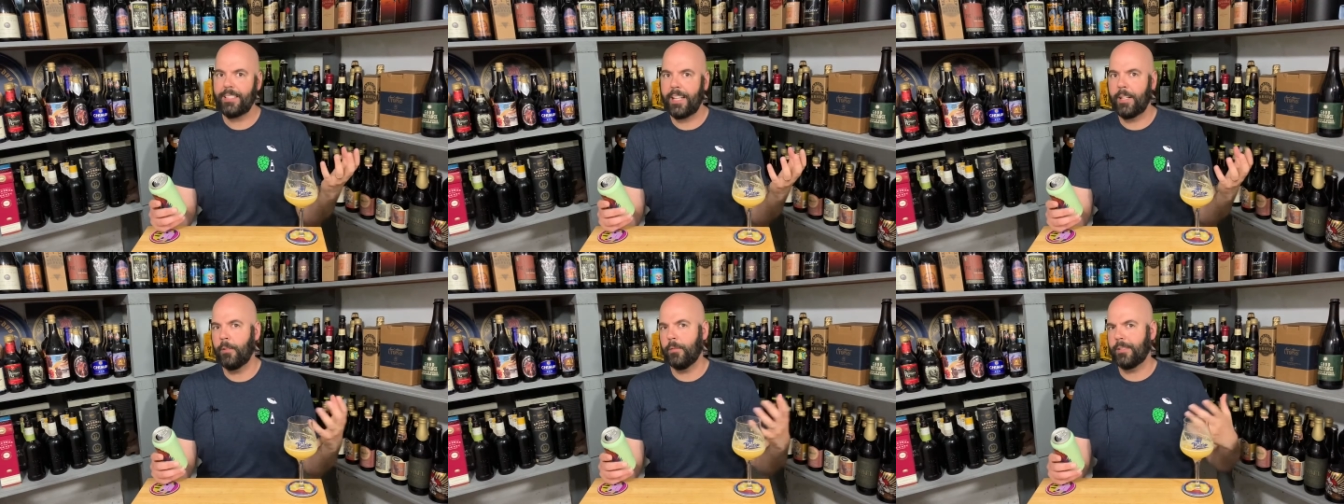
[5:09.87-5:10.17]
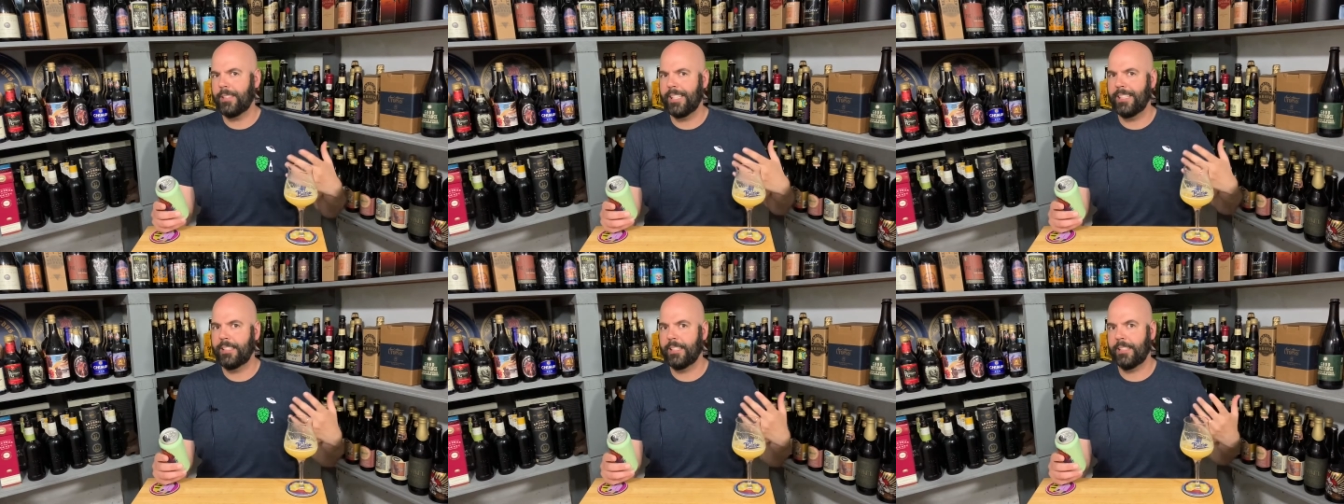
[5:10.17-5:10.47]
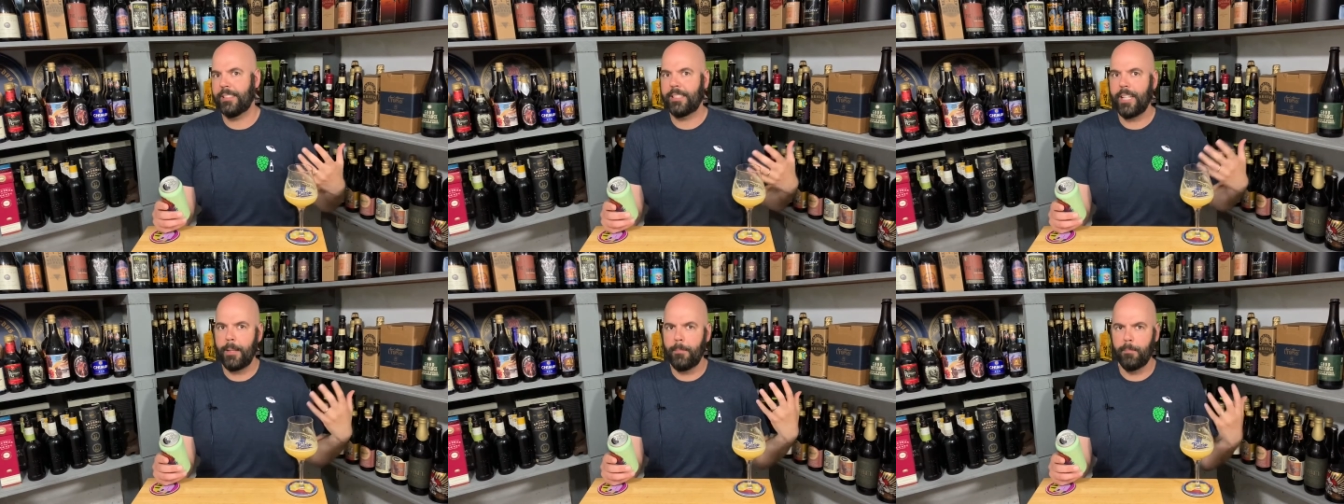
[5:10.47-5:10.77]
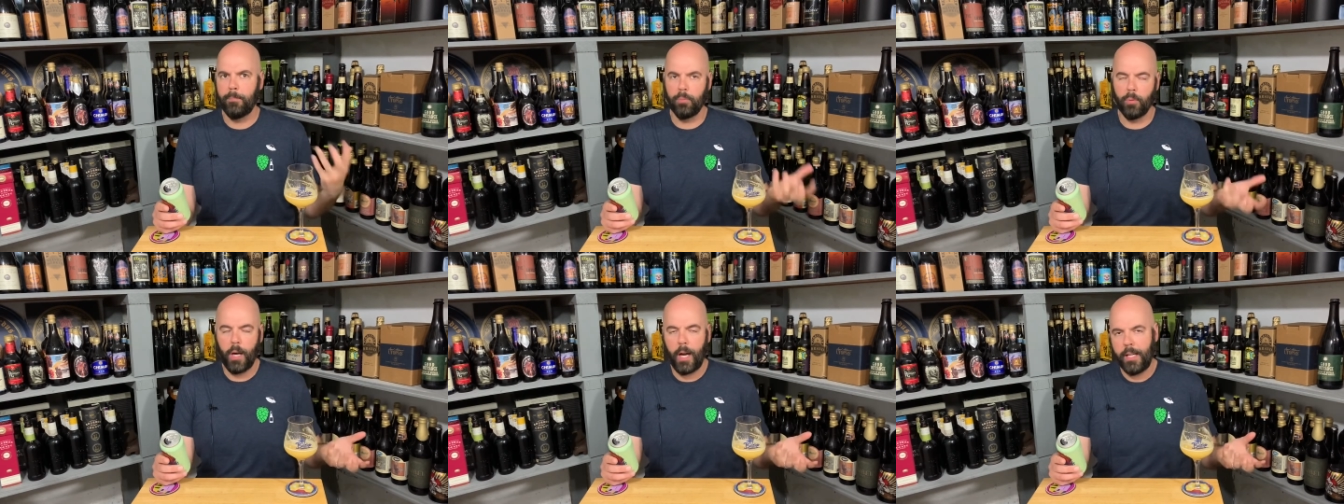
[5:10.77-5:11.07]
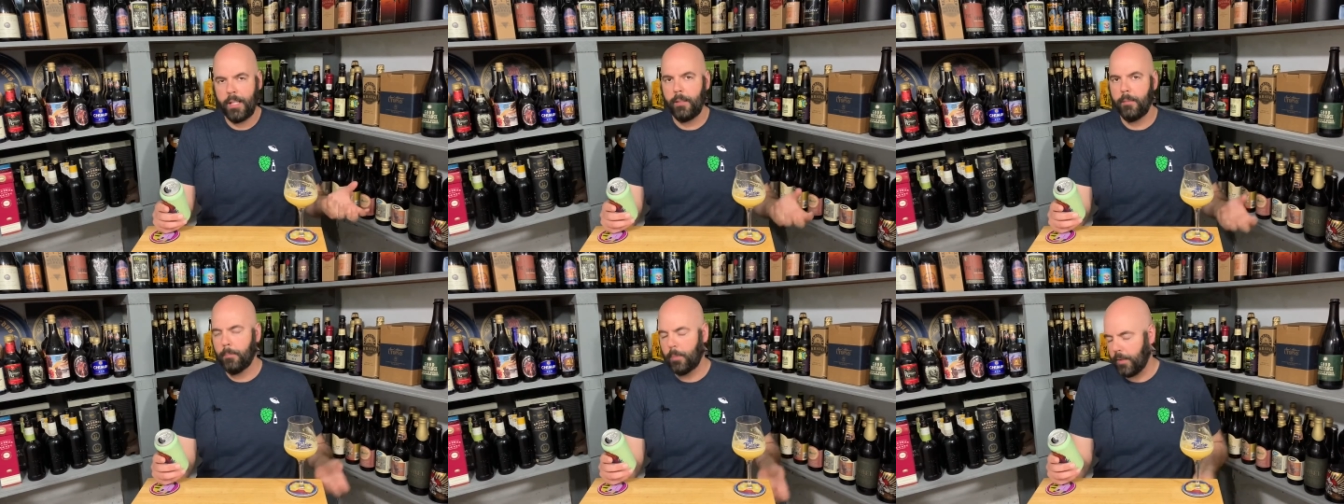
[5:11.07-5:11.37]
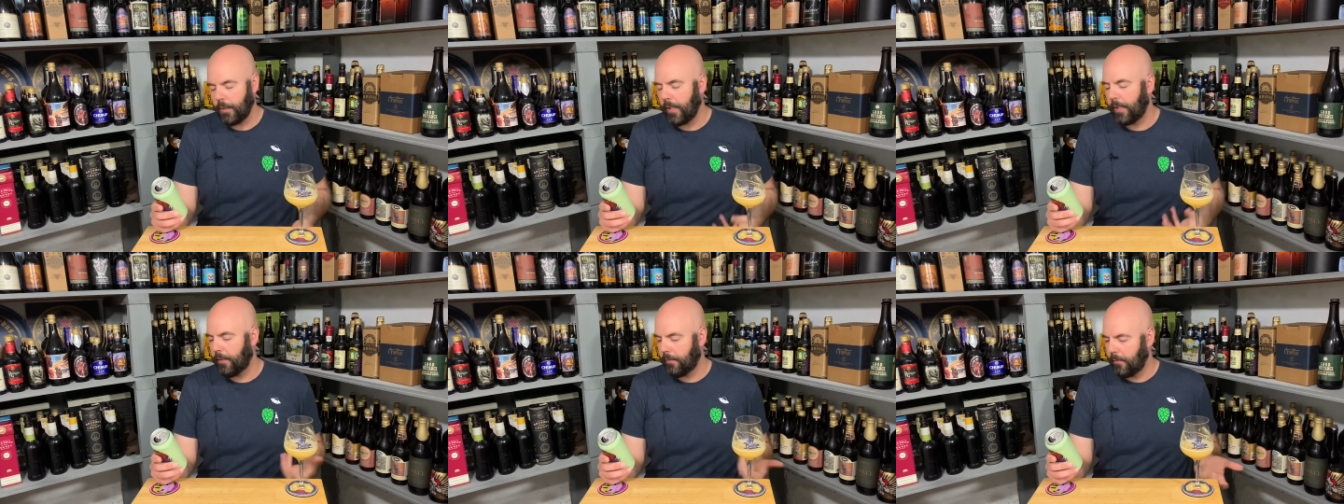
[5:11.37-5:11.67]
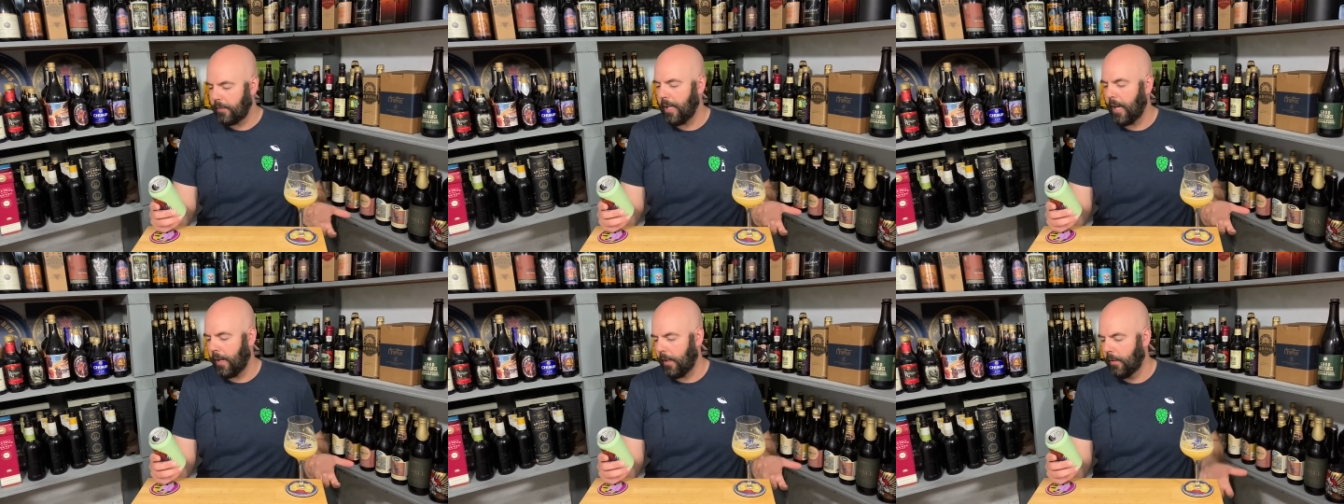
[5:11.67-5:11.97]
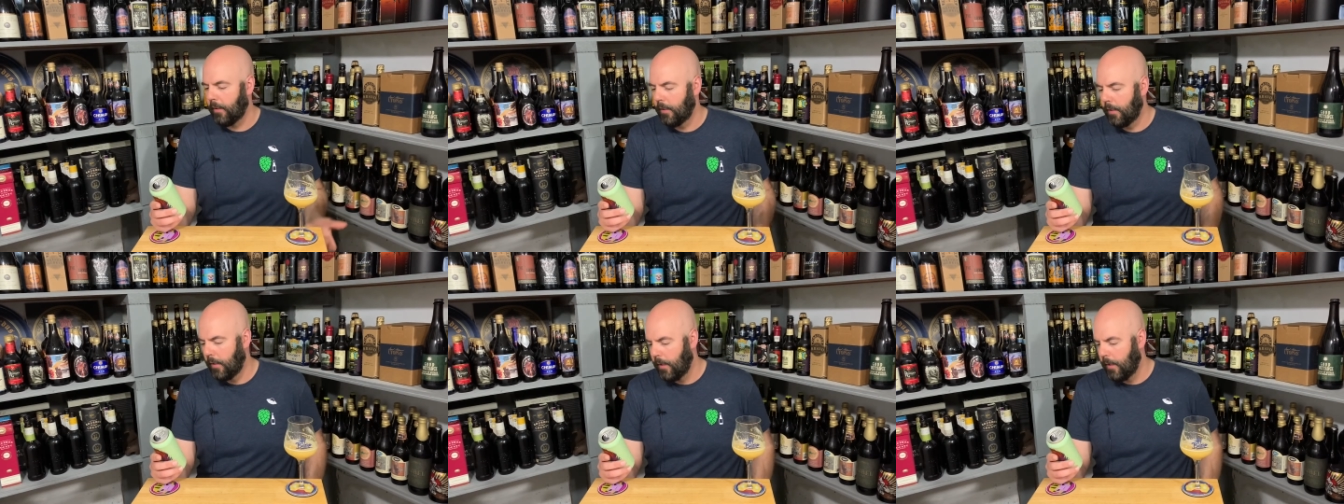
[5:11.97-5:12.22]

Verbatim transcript: I don't think to say bright, but like, yeah.